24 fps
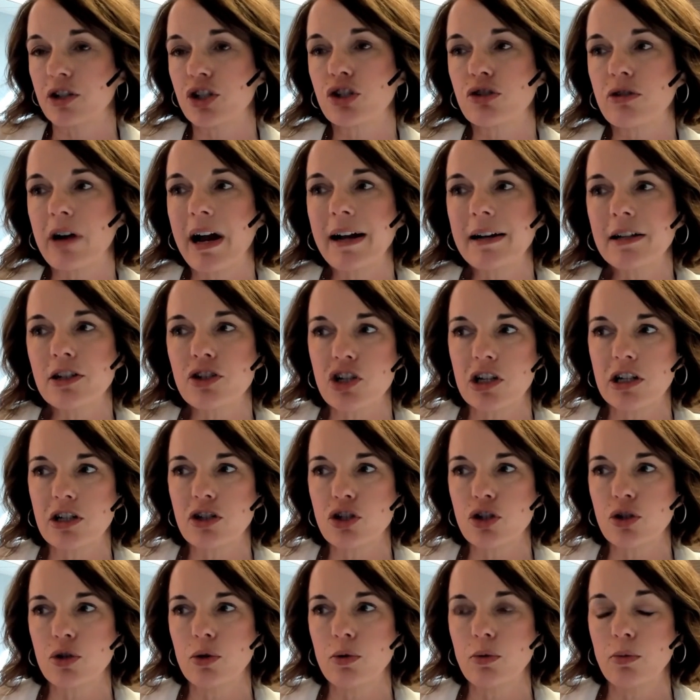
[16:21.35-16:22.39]
strategy
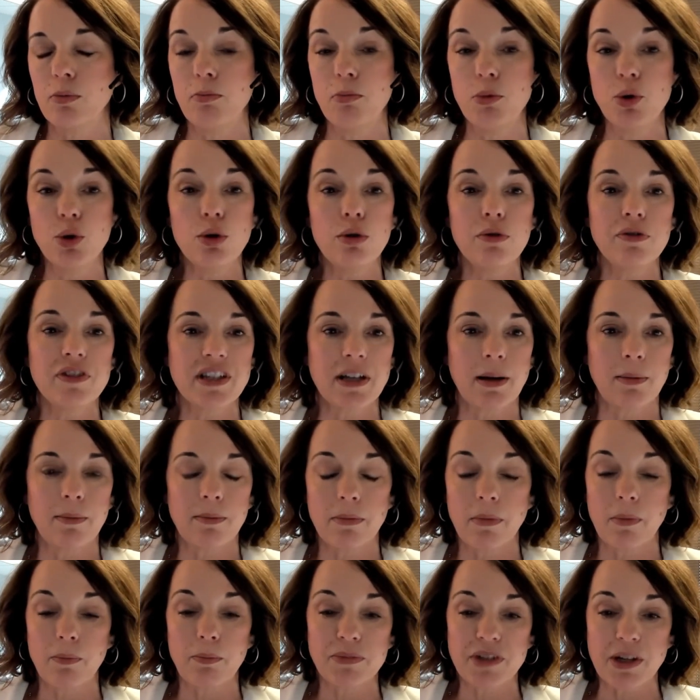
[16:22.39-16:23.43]
to move some